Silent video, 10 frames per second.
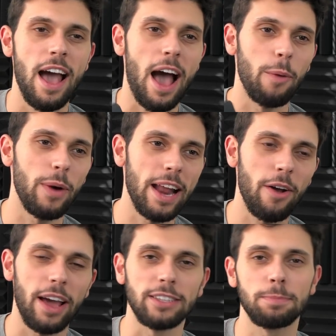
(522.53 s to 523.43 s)
I went
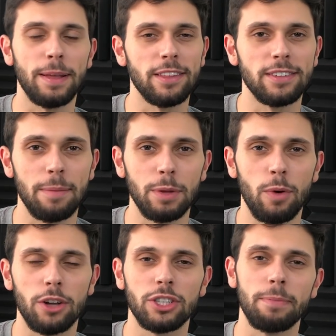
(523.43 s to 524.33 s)
out, I spent the time to
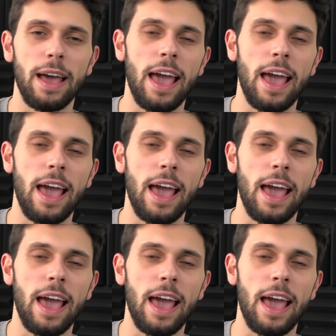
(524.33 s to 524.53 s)
watch them, I,